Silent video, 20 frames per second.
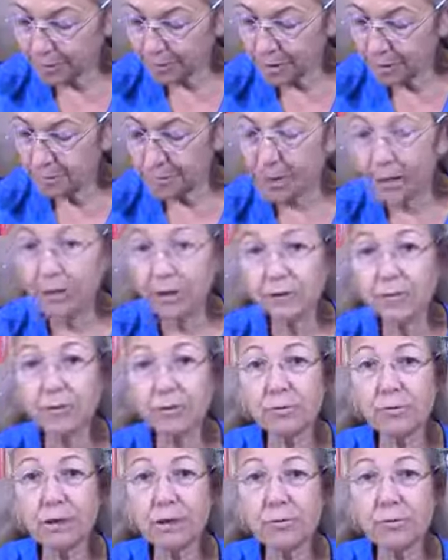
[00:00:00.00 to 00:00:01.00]
But you
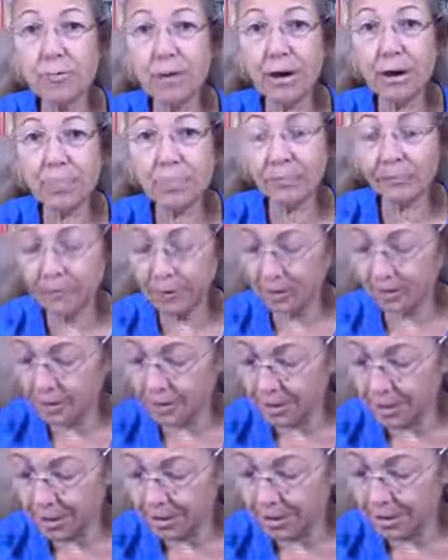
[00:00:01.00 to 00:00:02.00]
do need proper field
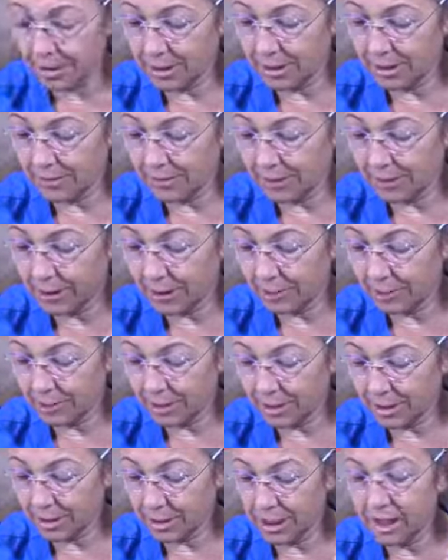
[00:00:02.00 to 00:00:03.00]
intensity and
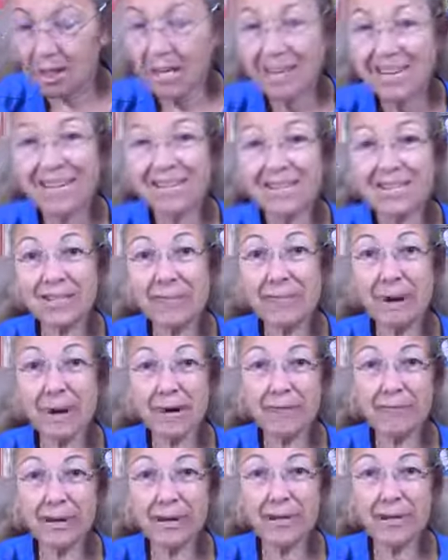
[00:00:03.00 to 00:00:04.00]
frequency to
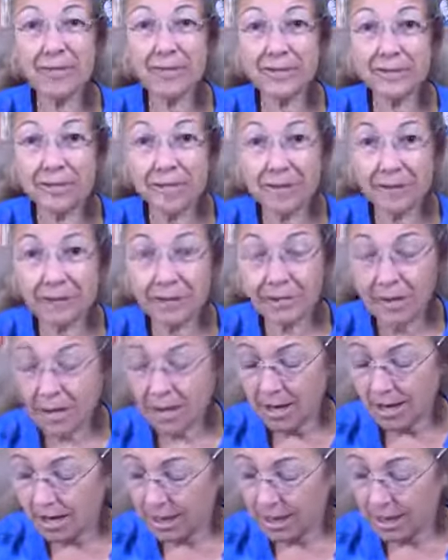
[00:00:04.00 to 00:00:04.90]
modify disease.